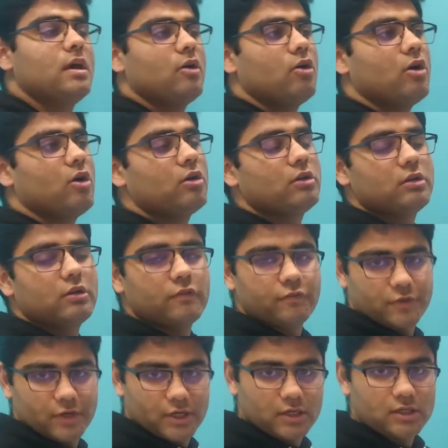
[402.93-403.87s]
on
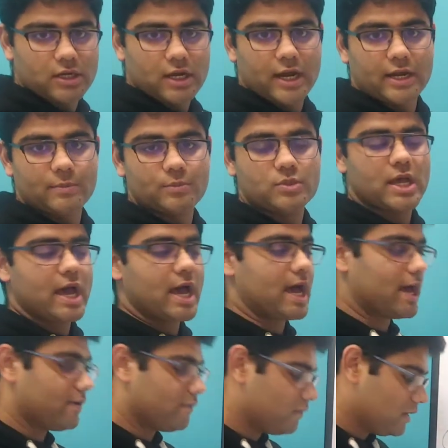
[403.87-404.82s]
different times,
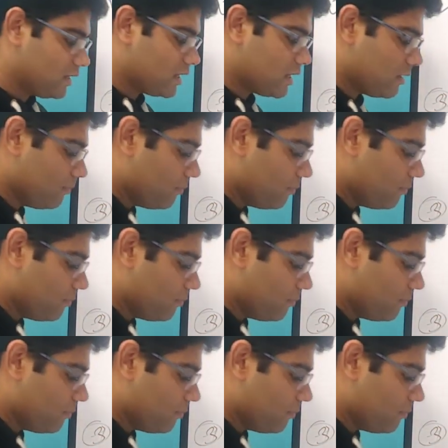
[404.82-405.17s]
having a